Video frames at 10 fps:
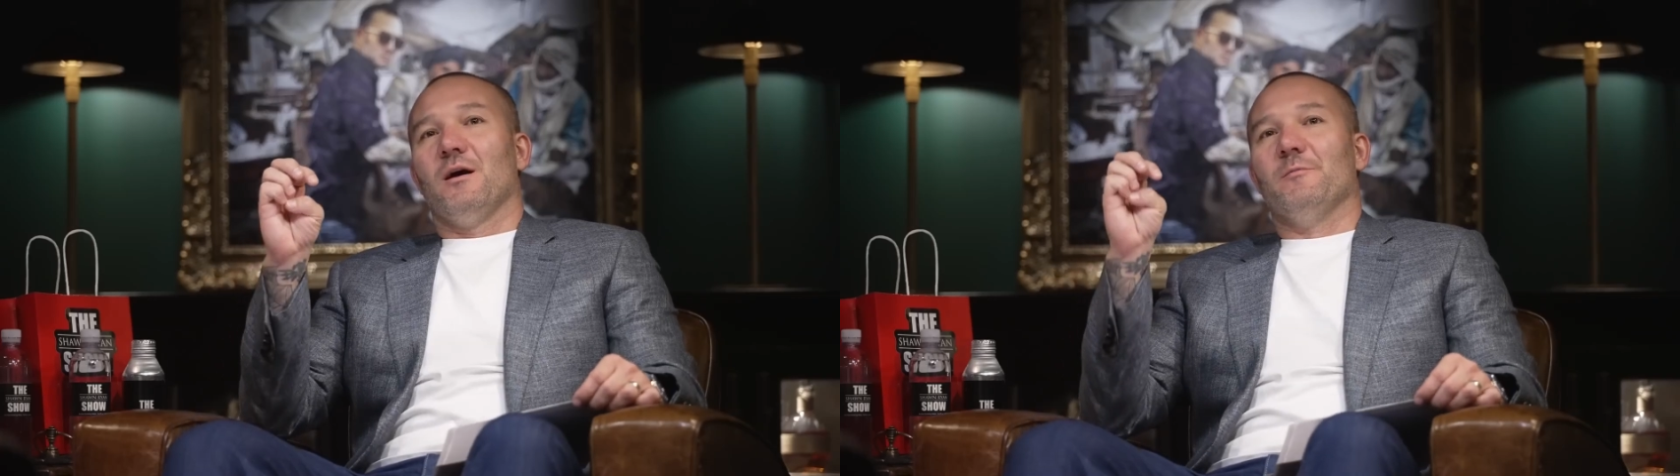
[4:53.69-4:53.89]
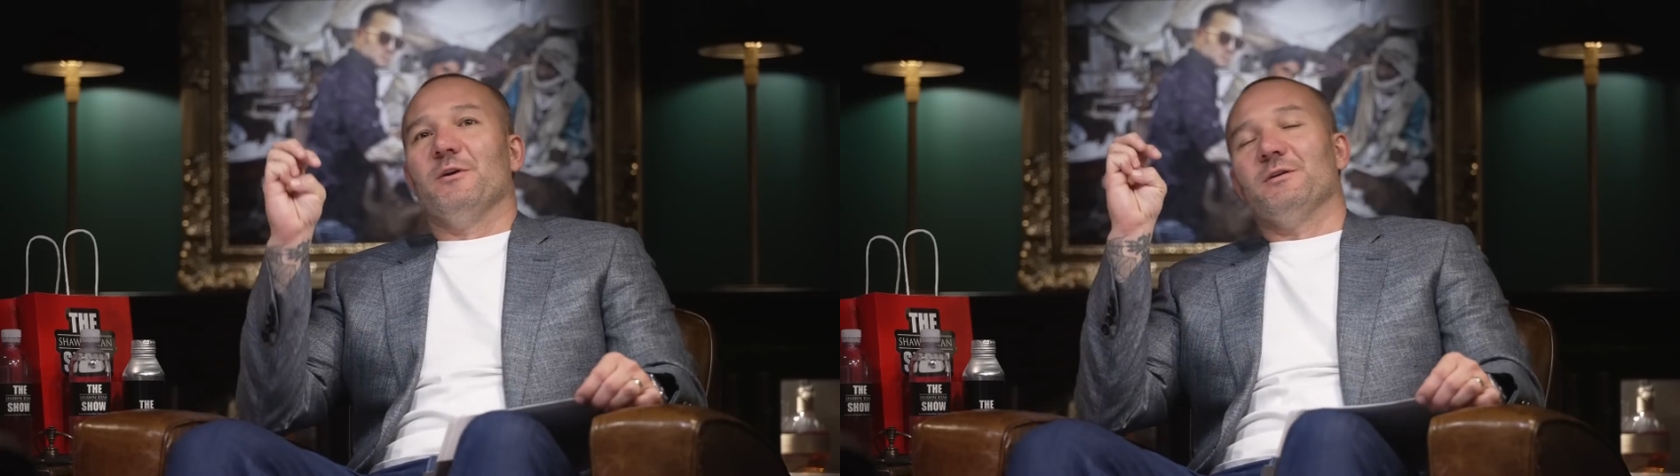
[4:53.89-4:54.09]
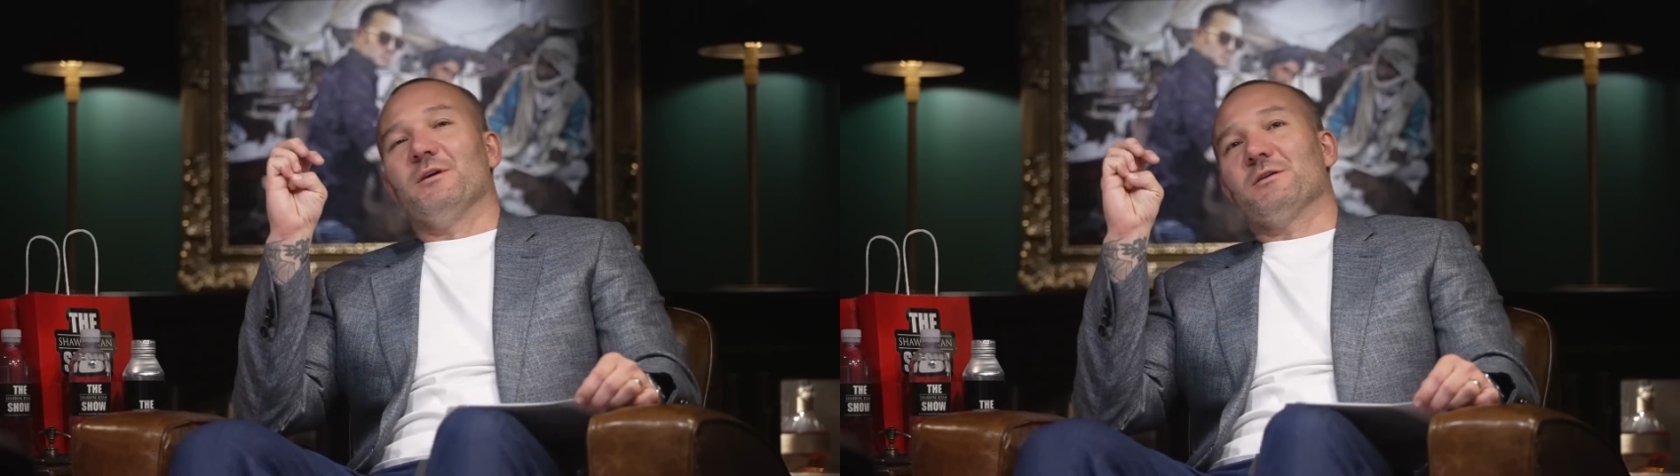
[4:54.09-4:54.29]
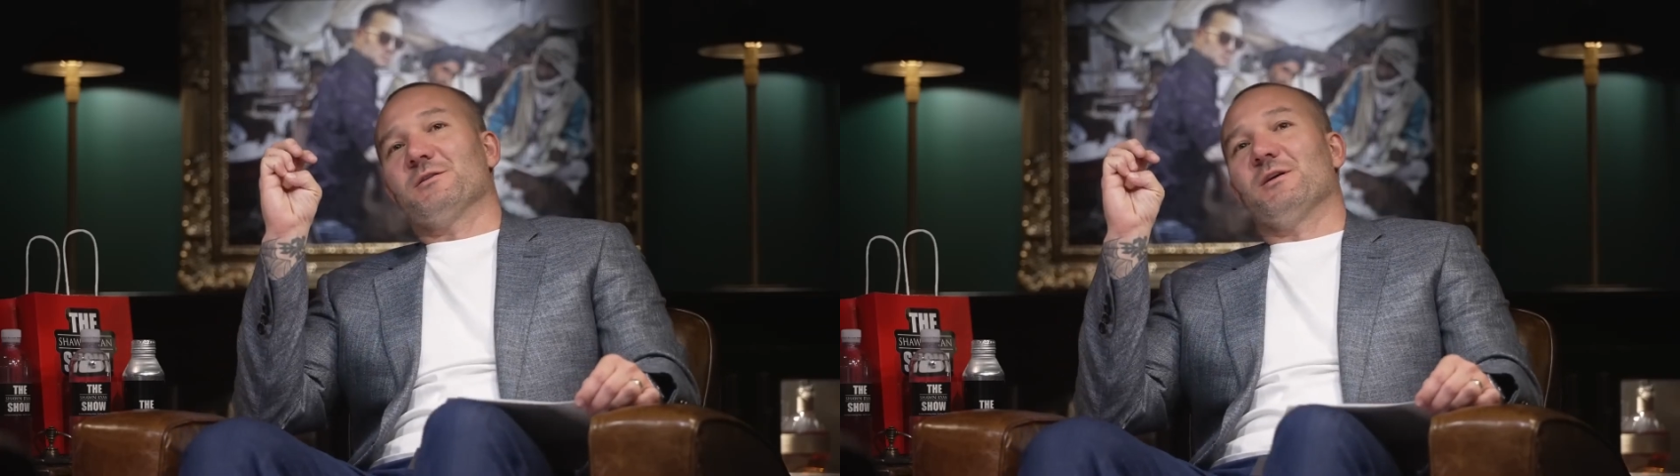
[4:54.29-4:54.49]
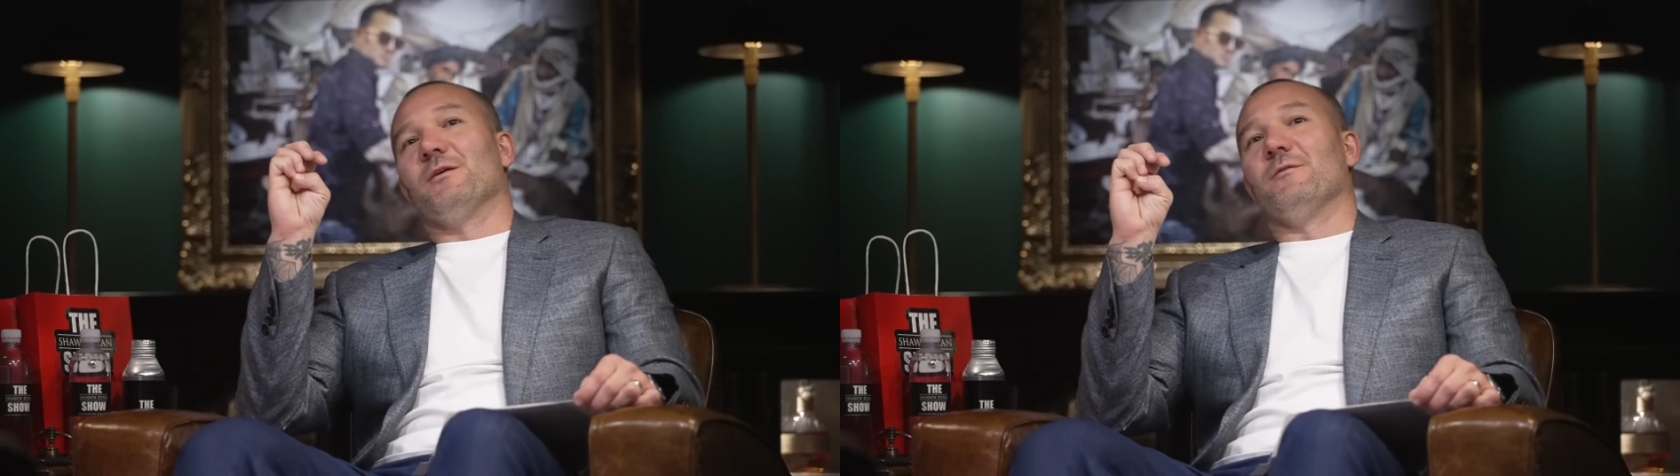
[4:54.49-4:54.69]
it does
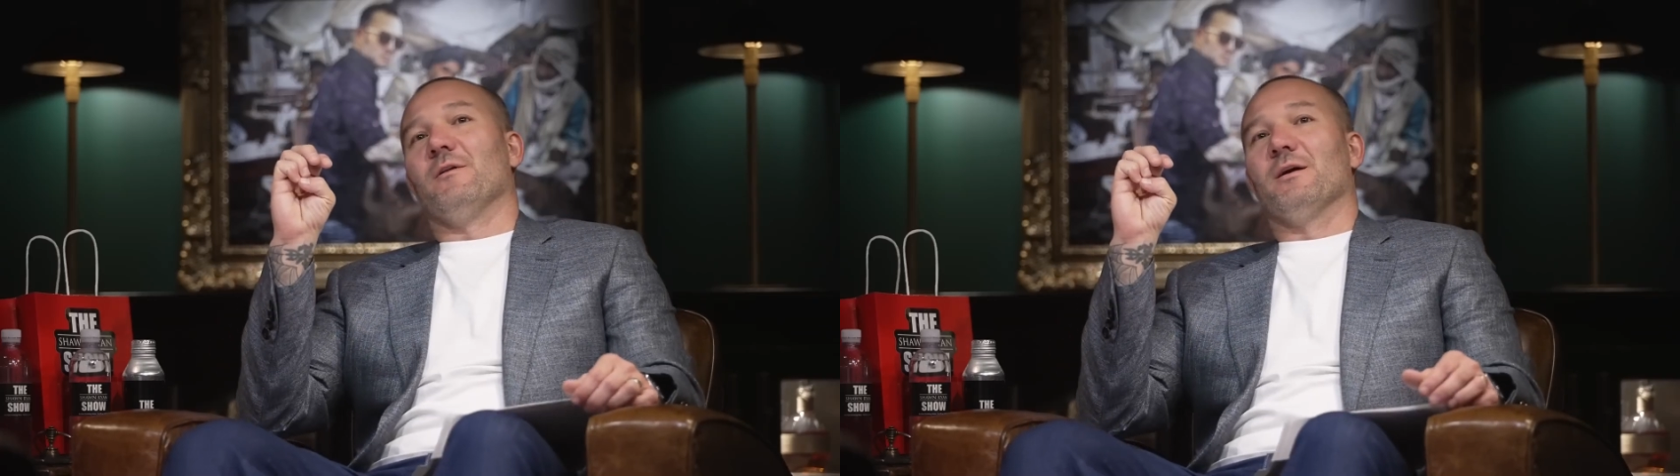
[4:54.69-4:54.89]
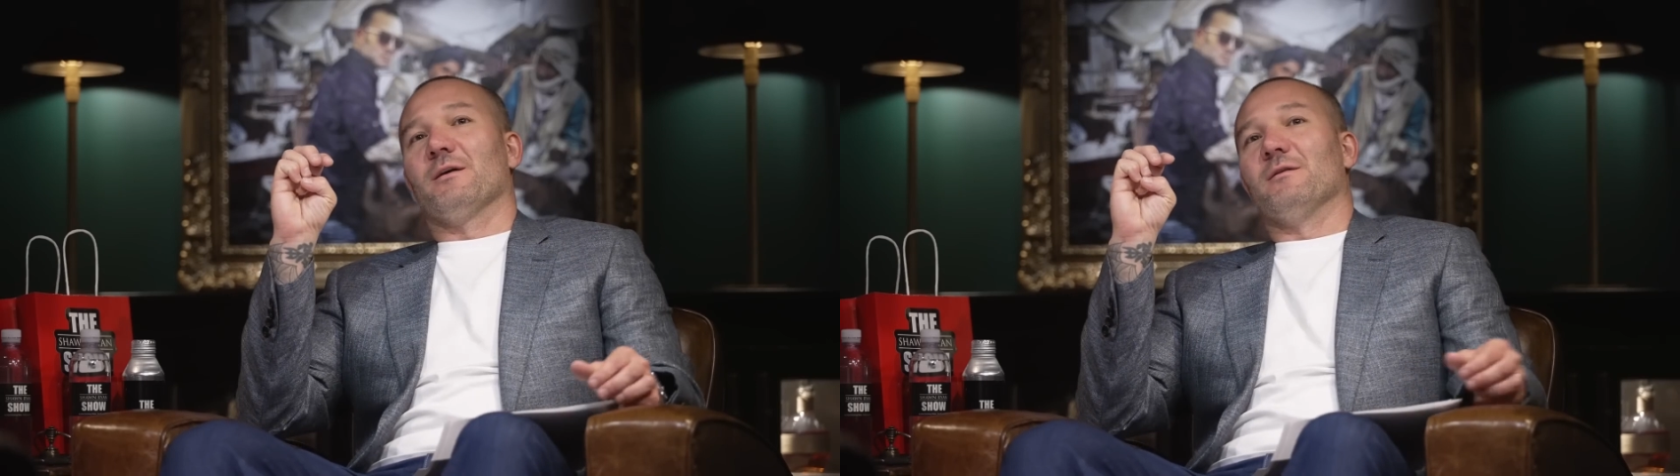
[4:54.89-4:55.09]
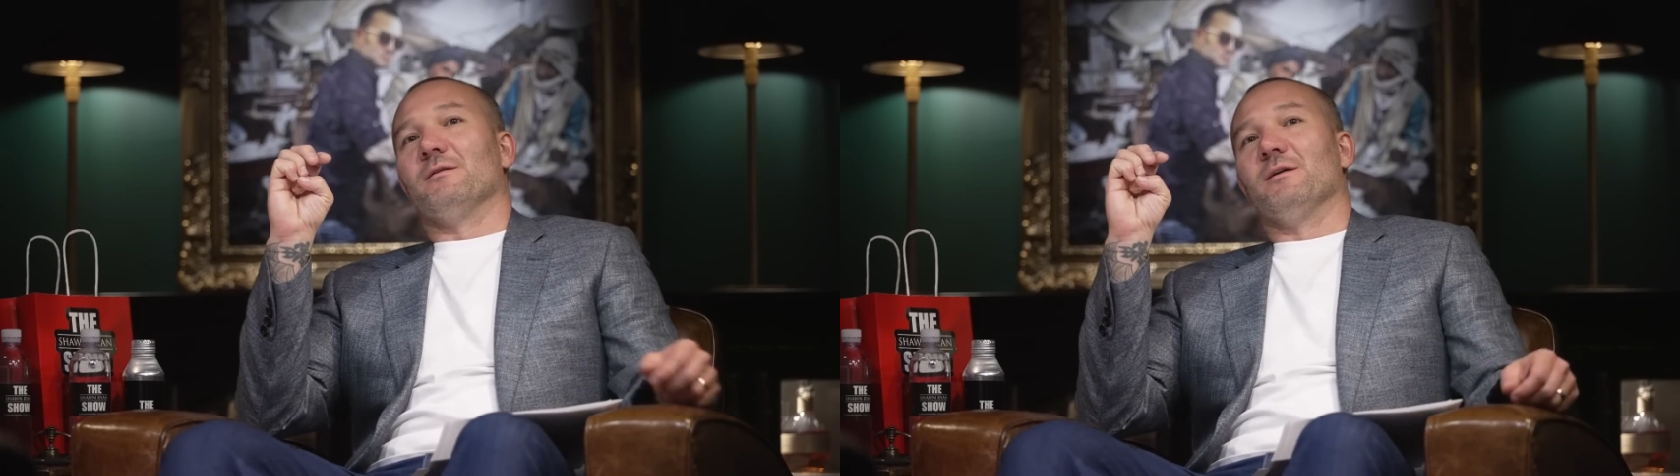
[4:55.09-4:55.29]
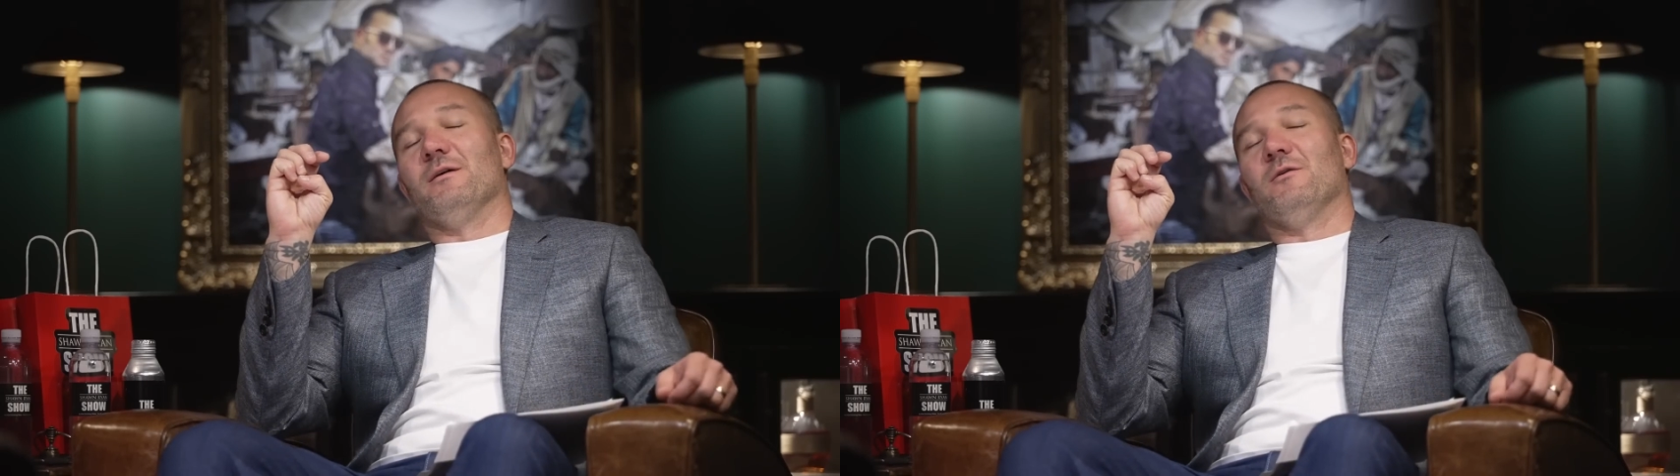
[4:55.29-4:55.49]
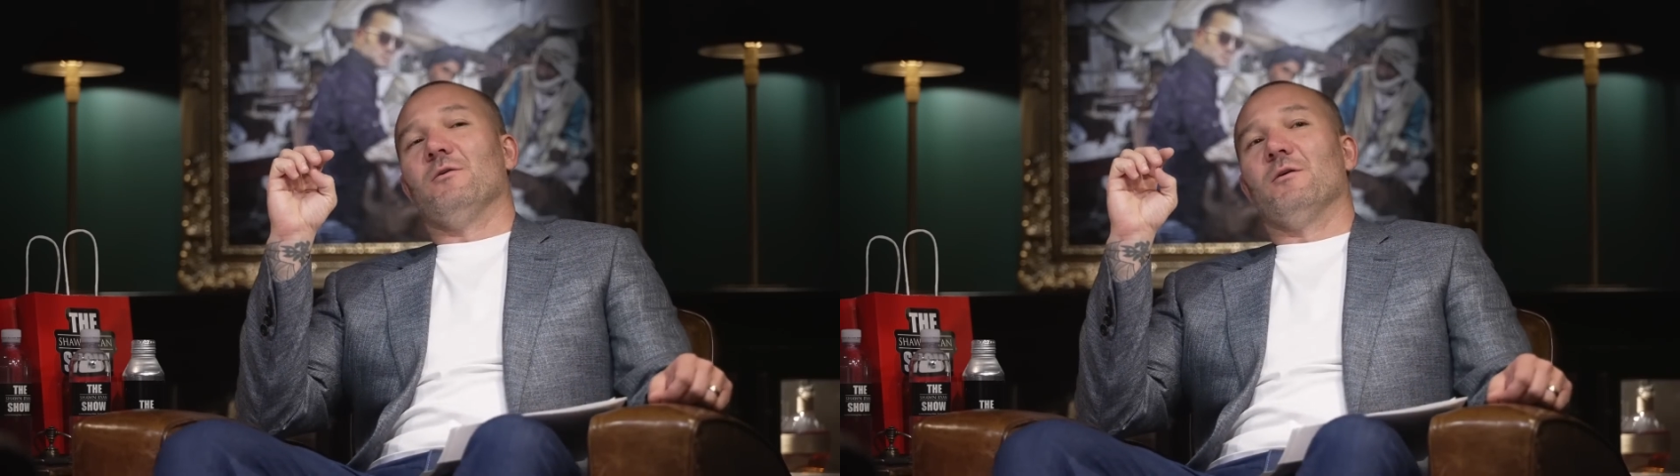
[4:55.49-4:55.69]
sound like that
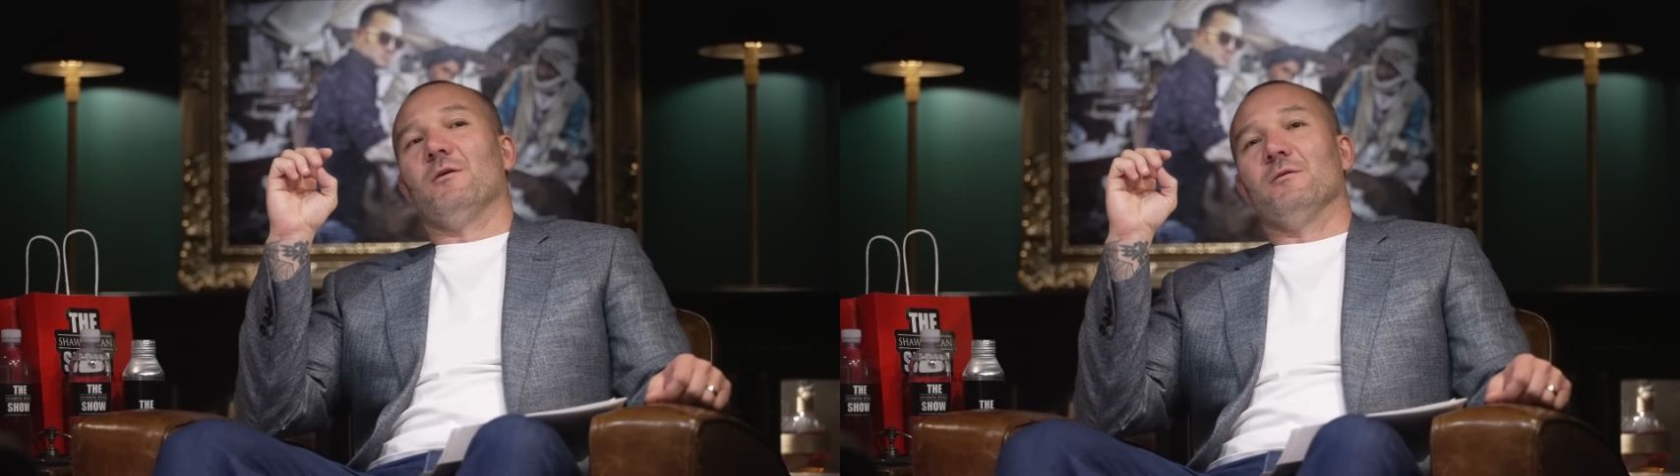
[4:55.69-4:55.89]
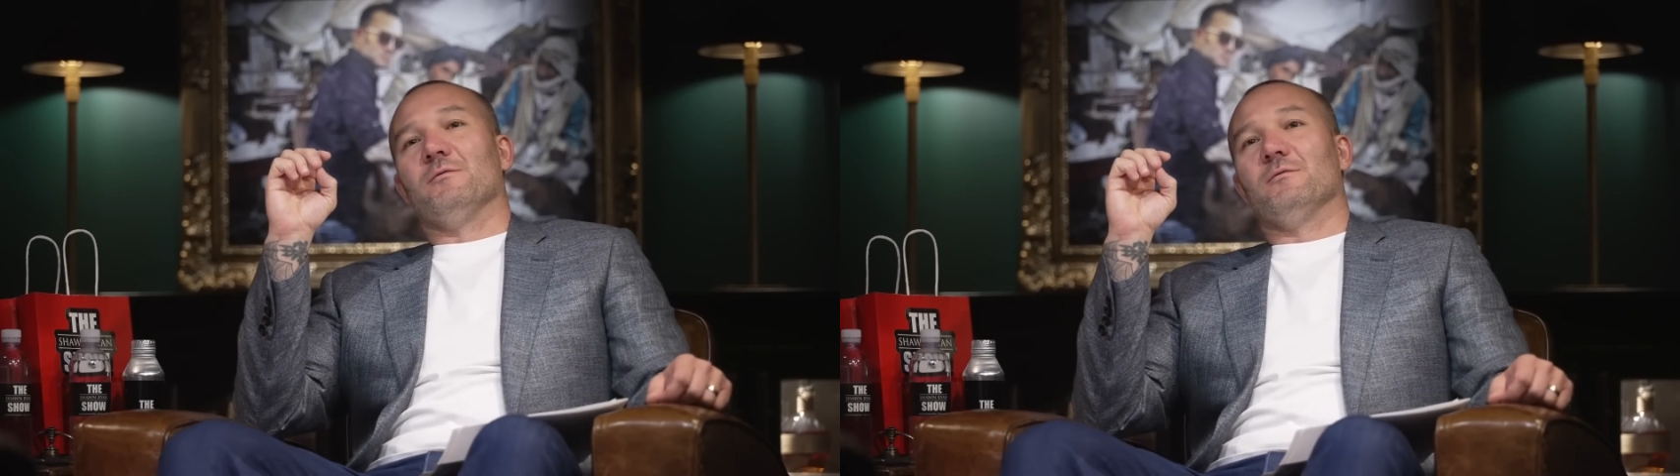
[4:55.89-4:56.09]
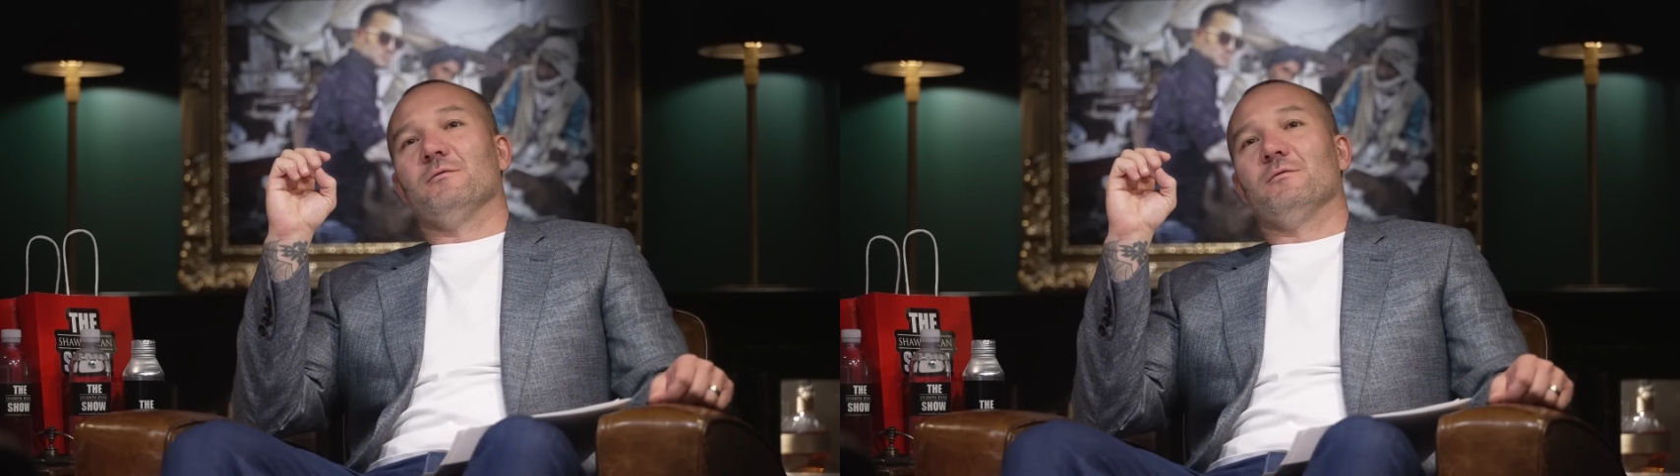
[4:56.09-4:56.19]
they are